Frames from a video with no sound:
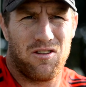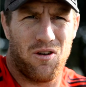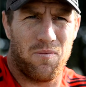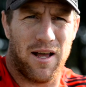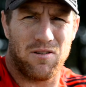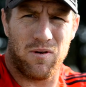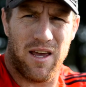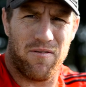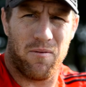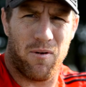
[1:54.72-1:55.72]
2 months where
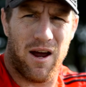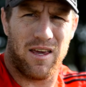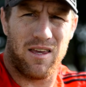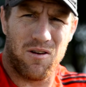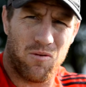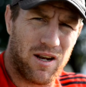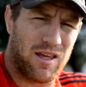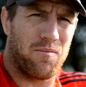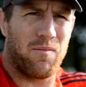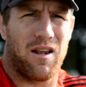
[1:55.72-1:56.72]
you have a break and you
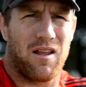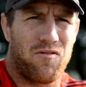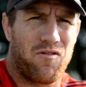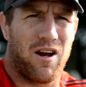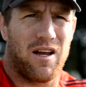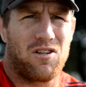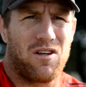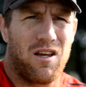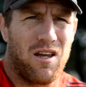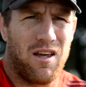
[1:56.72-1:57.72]
really get mentally
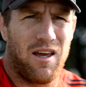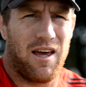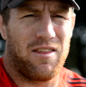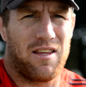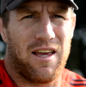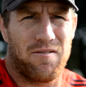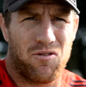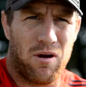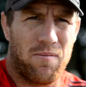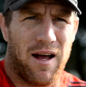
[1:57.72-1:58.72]
fresh. And then you have
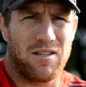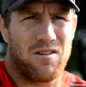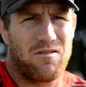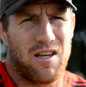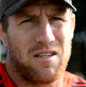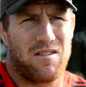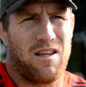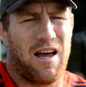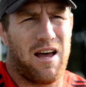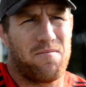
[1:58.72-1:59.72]
3 months of just
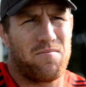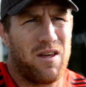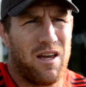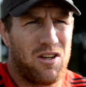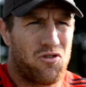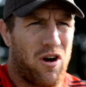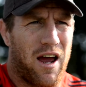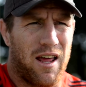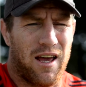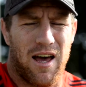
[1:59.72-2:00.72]

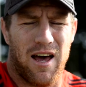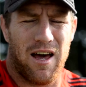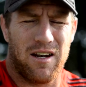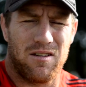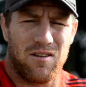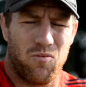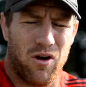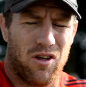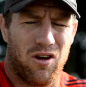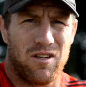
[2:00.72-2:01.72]
training hard and
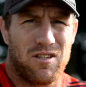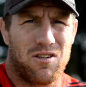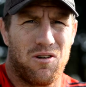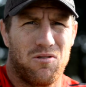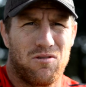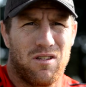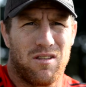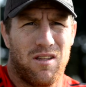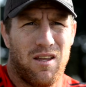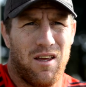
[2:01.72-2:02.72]
working on your skills
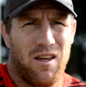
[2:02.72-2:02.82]
and